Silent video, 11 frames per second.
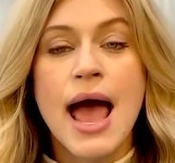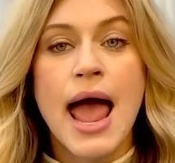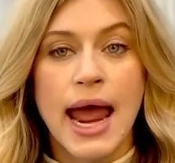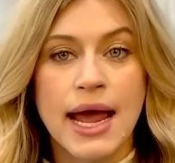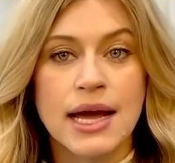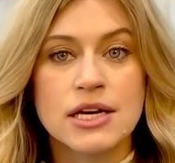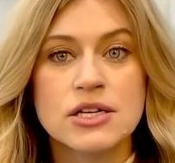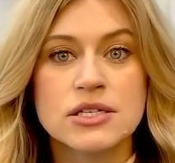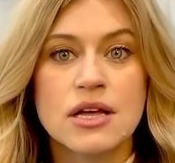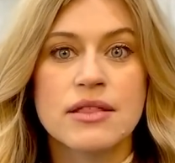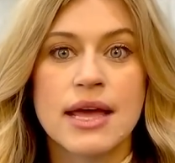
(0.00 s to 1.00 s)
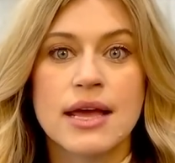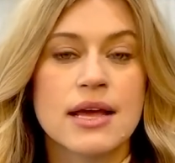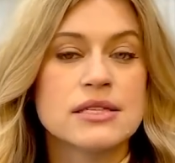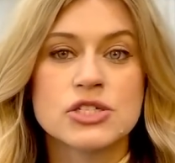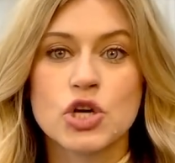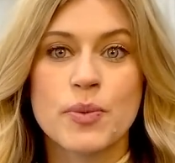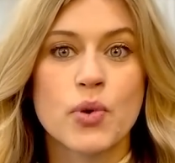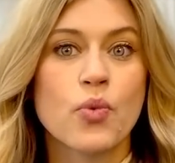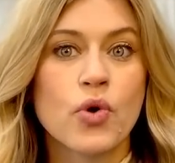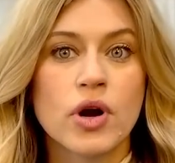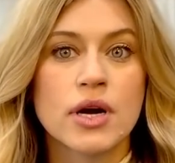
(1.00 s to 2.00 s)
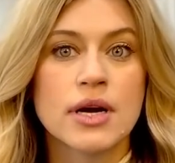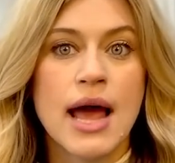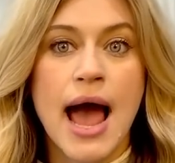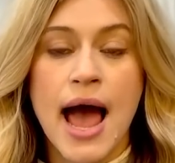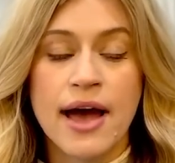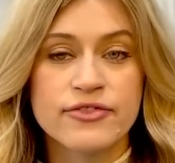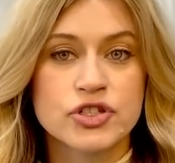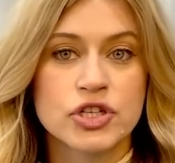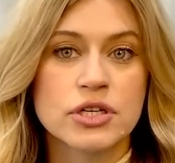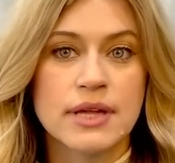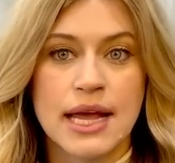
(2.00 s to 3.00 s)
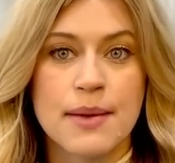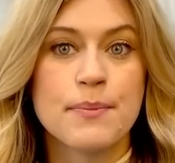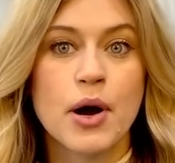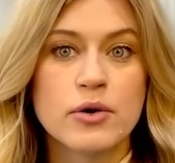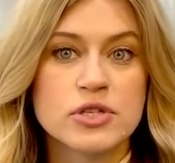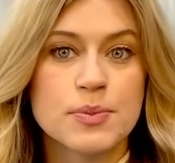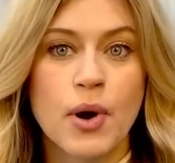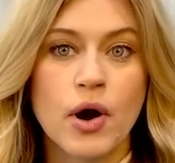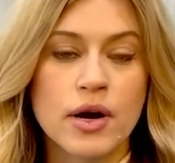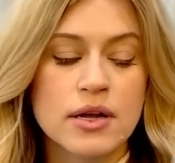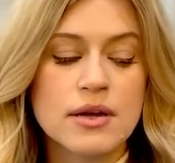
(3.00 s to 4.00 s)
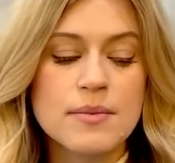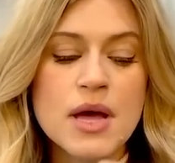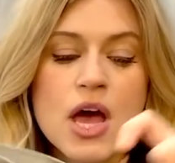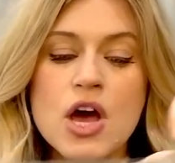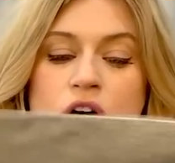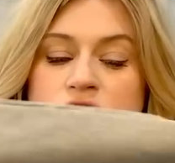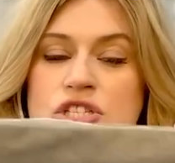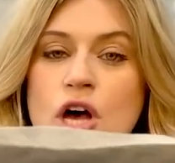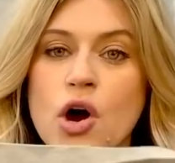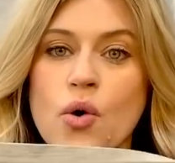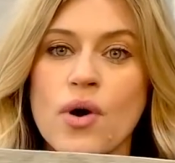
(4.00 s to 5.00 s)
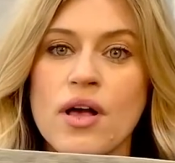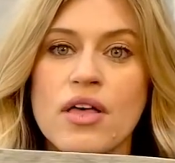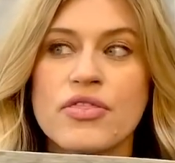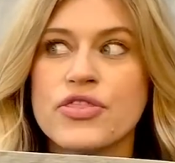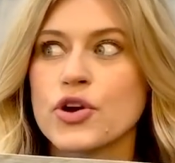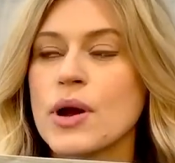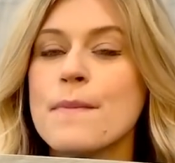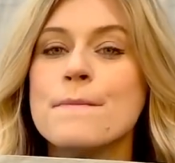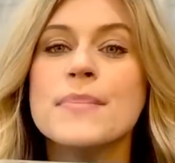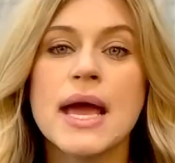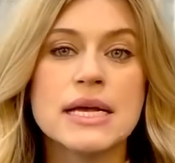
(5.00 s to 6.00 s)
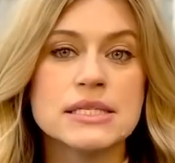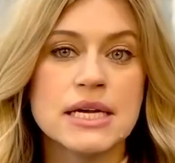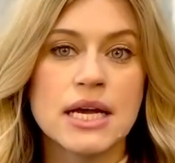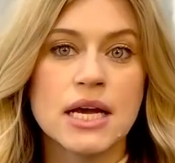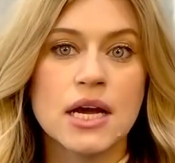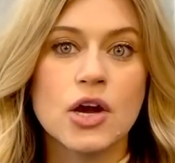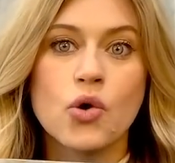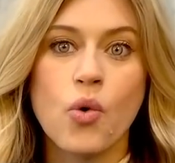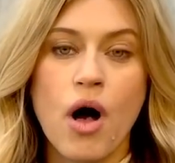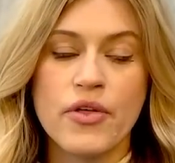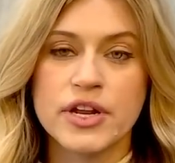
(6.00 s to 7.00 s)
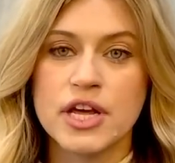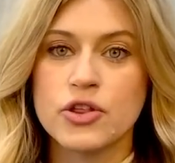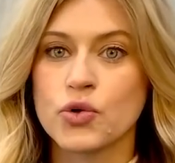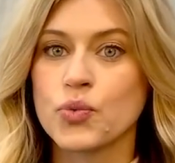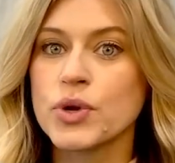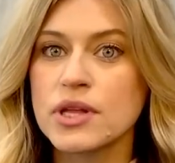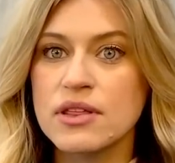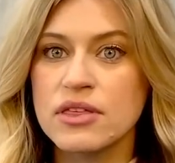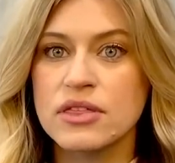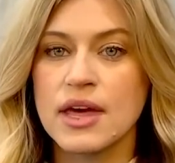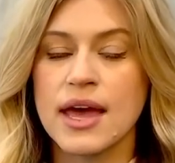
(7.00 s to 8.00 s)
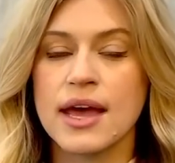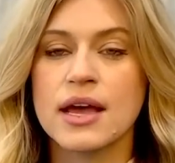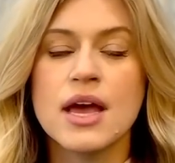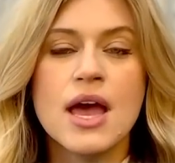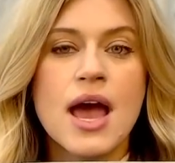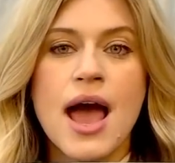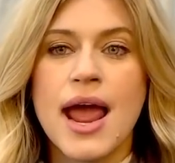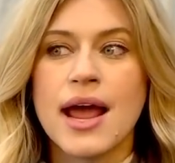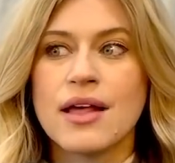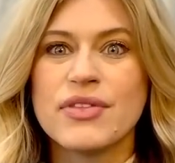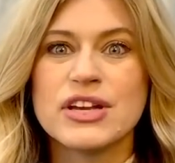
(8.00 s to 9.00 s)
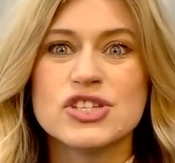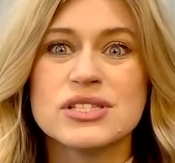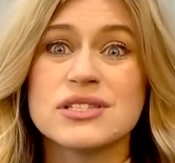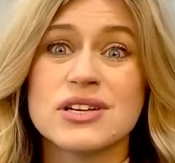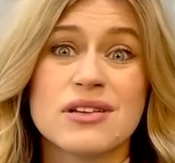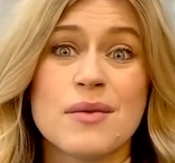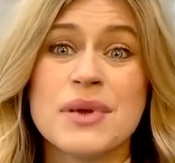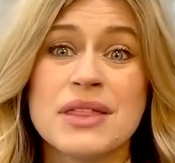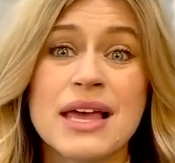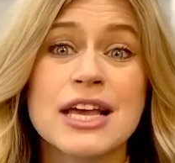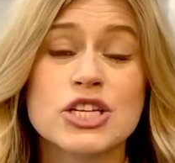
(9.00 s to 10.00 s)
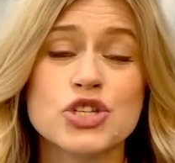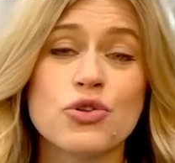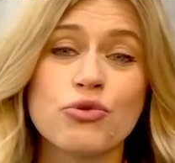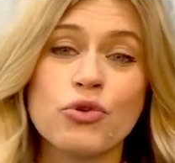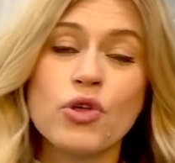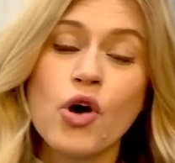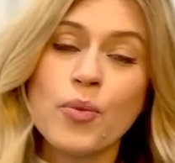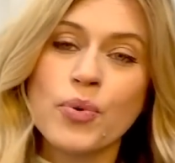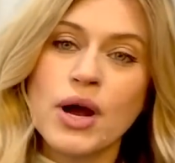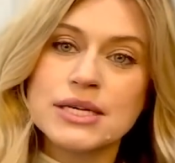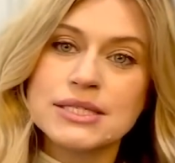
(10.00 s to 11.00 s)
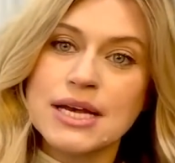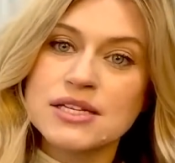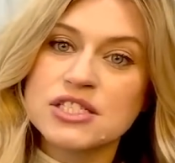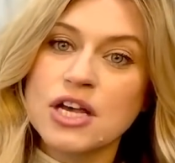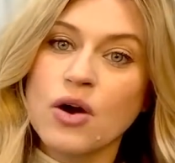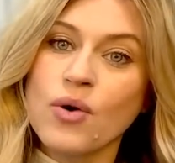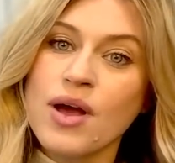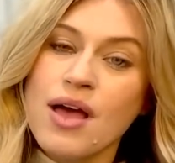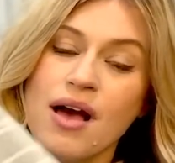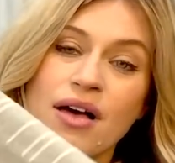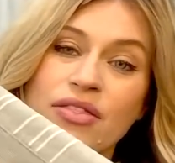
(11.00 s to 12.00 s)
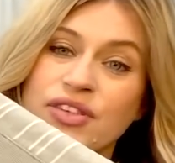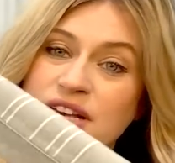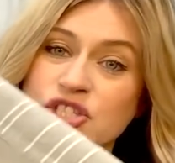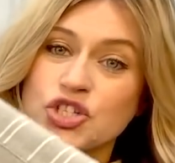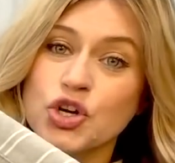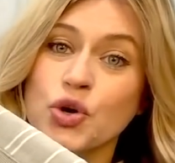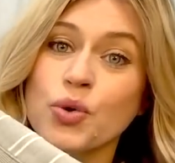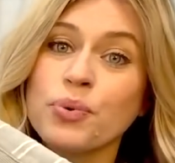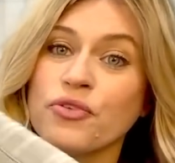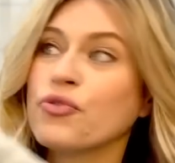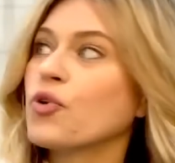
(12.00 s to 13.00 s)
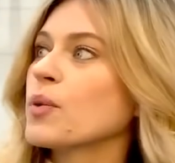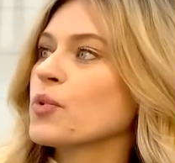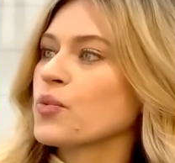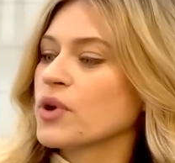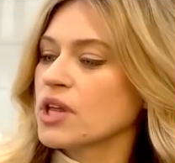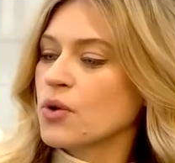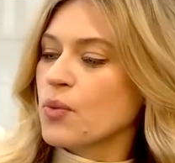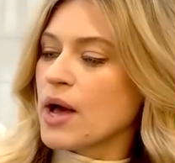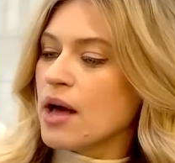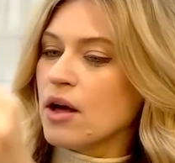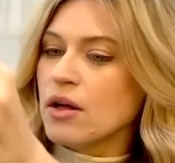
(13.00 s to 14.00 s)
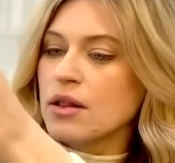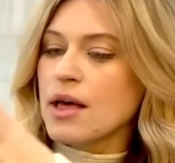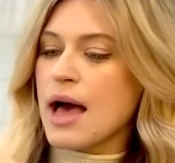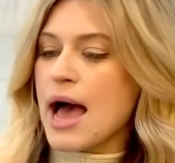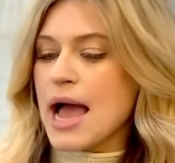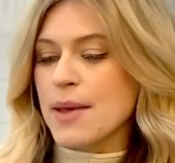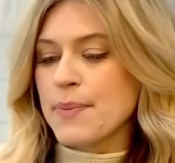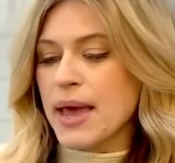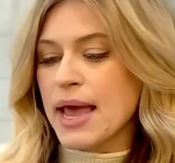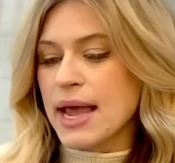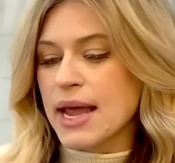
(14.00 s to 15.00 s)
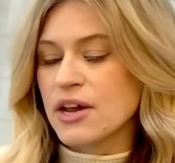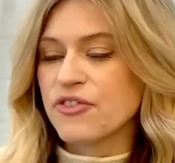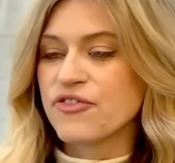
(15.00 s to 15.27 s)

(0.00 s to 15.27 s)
and they can still be worn after, like in postpartum. So they're amazing quality. They're really thick, and they just, I mean, they get you through the whole process. So these do perform really well. I paid